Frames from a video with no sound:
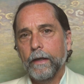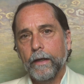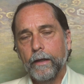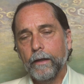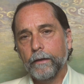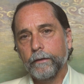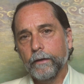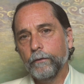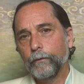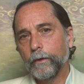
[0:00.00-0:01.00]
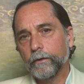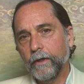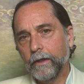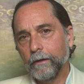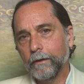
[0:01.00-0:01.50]
And if we are
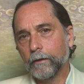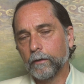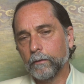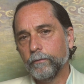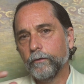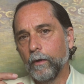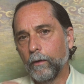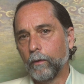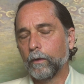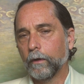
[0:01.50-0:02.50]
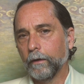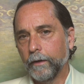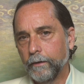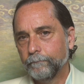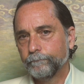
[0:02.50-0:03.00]
taking the herbs
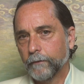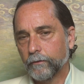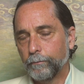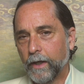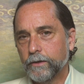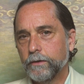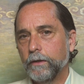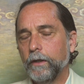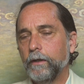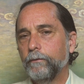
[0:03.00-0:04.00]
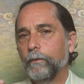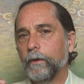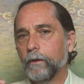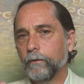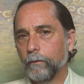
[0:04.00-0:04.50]
orally, especially if
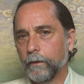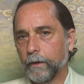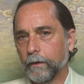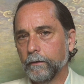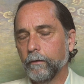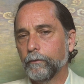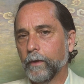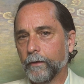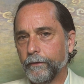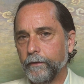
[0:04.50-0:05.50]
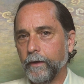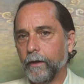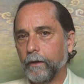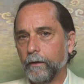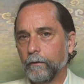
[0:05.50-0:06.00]
we are doing it throughout the
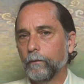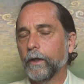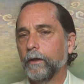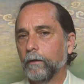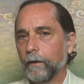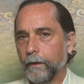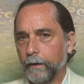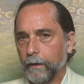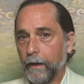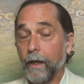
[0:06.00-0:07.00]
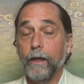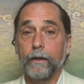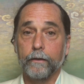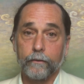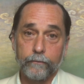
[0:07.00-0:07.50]
day regularly,
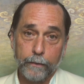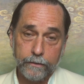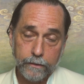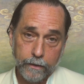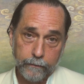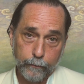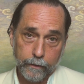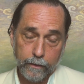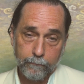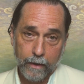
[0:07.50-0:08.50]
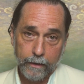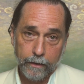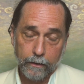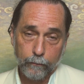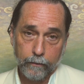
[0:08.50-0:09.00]
and especially if we are
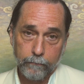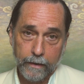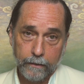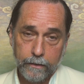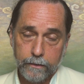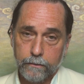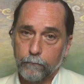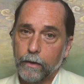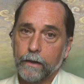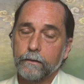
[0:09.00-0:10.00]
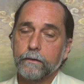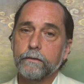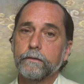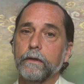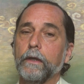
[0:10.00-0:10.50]
combining it with meditation
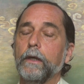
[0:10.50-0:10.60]
practice,